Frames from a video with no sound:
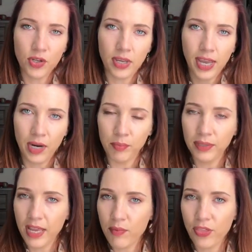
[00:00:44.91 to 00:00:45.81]
You can kind of
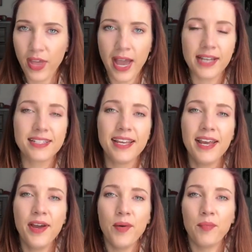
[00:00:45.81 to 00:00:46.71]
play with that,
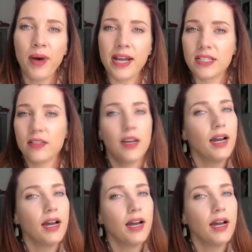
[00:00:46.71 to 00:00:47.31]
but